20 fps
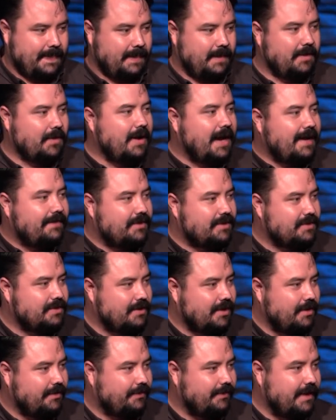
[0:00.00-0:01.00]
You have a
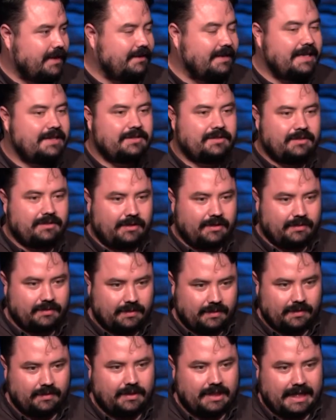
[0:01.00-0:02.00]
strong foundation. Don't
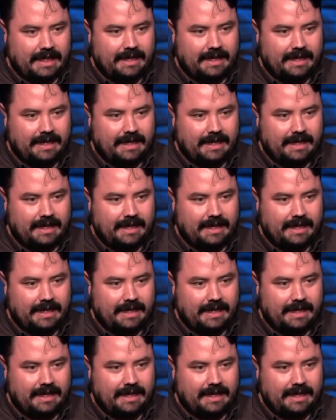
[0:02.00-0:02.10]
screw it